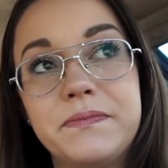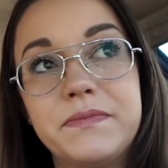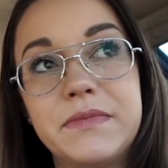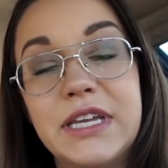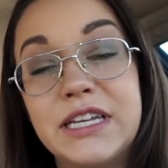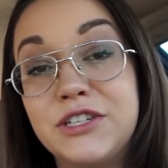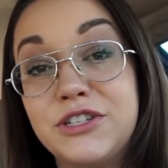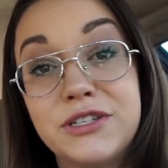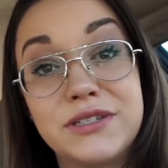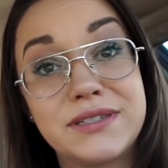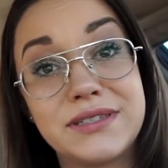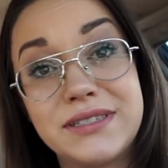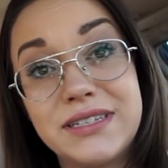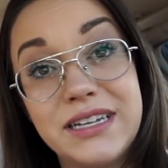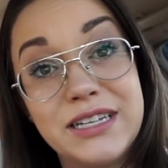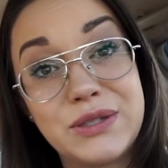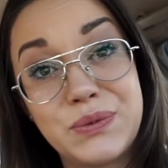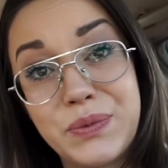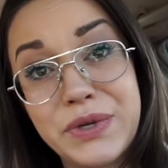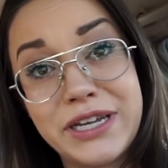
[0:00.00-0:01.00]

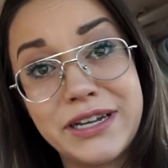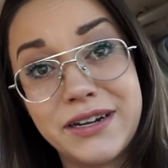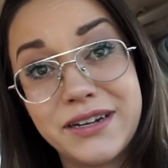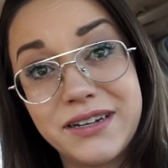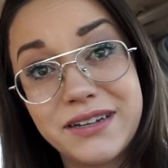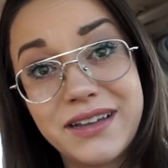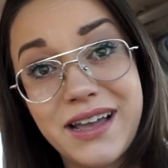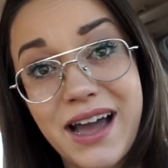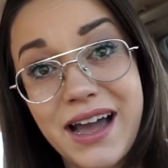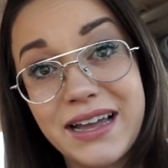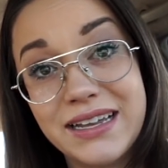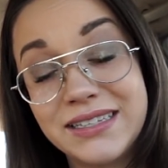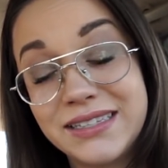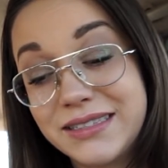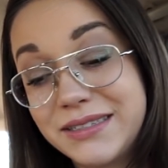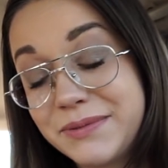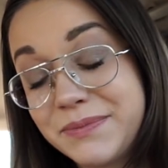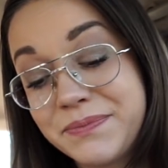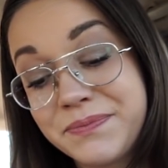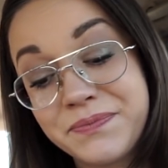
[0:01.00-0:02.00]
it's weird, guys.
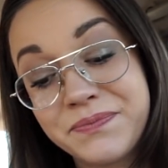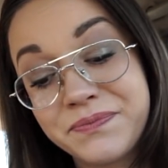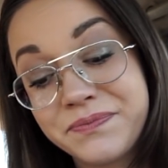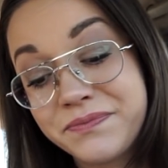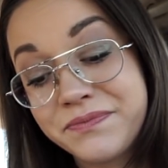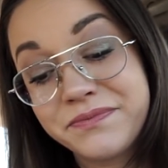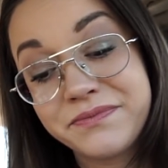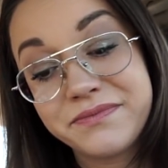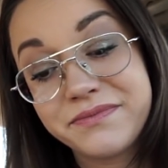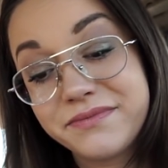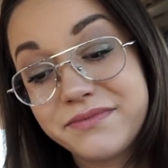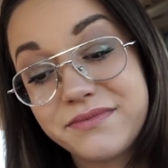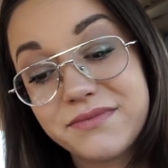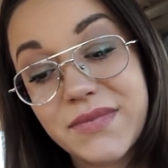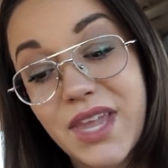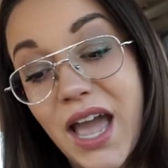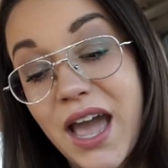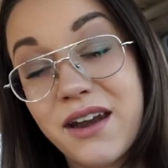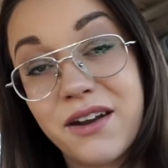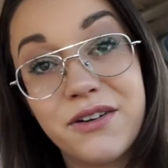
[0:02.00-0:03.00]

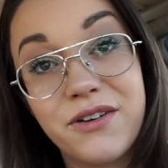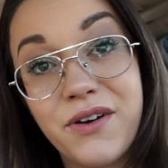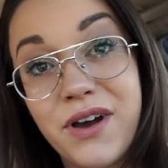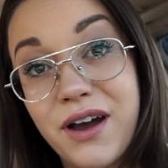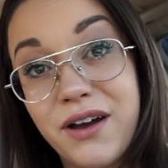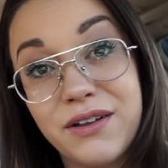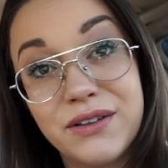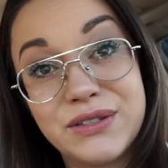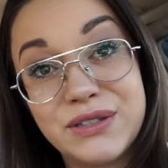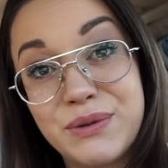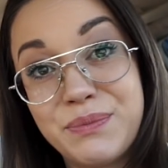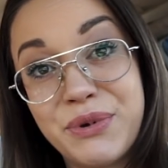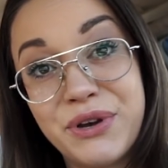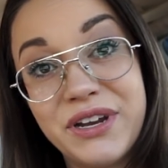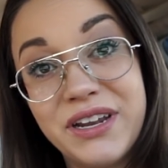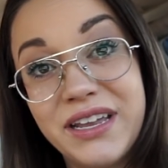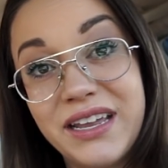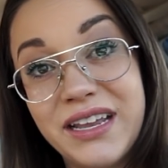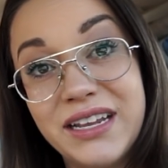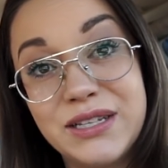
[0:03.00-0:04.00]
I don't know how else to
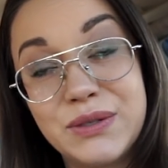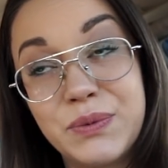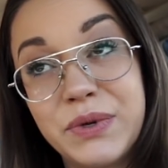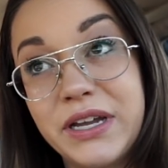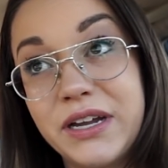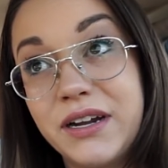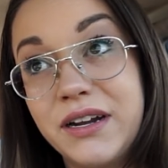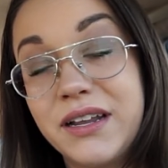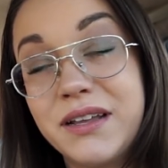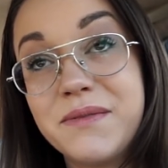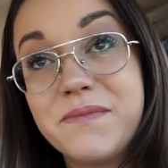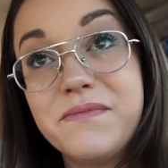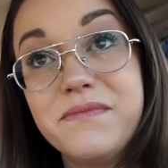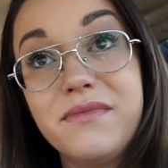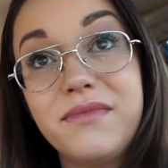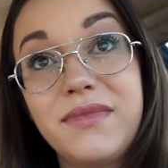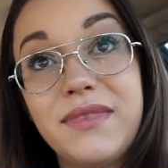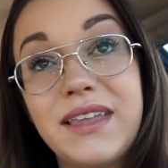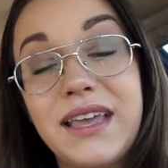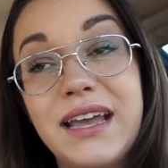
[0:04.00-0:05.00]
put it. It's weird.
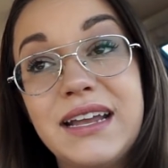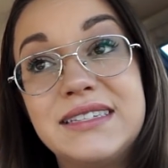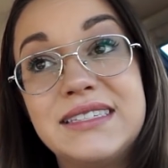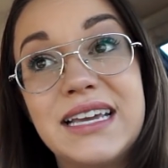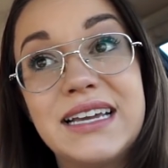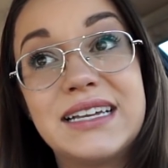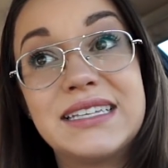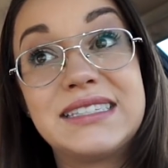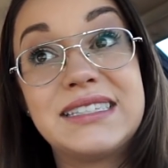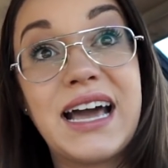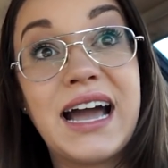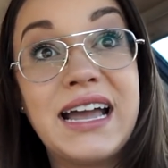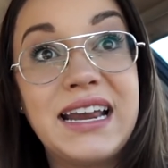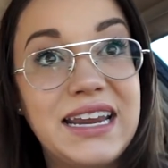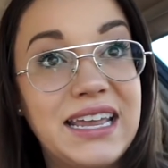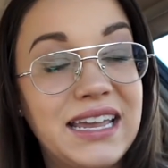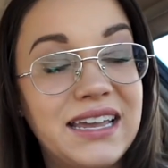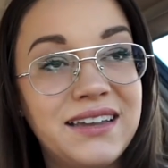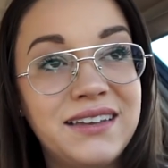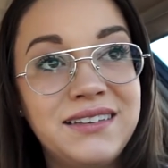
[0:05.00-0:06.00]
It's
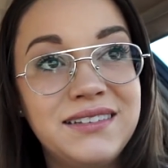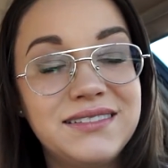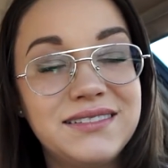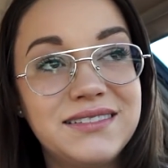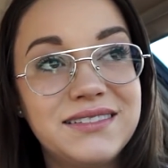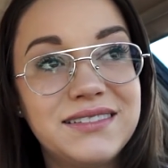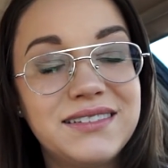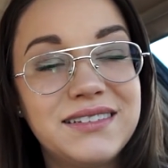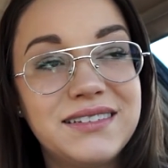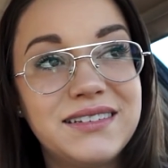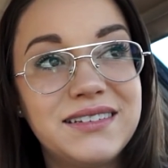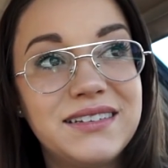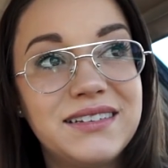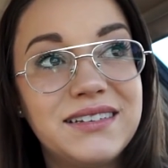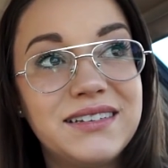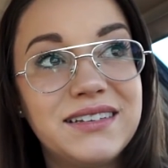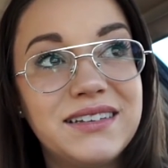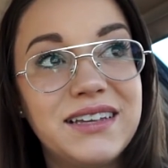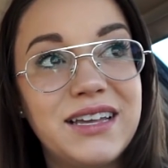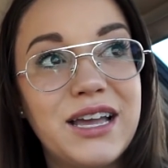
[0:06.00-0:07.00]
exciting,
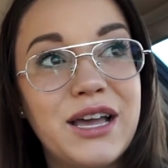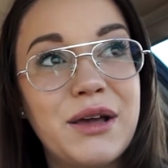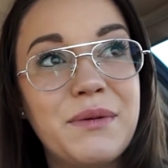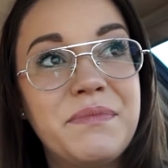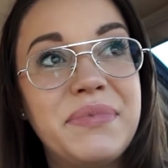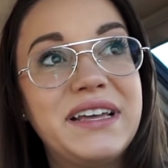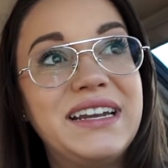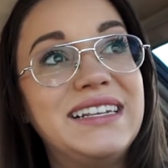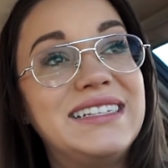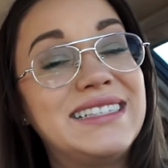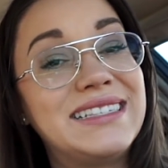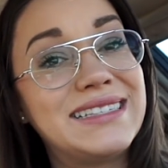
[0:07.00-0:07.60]
but it's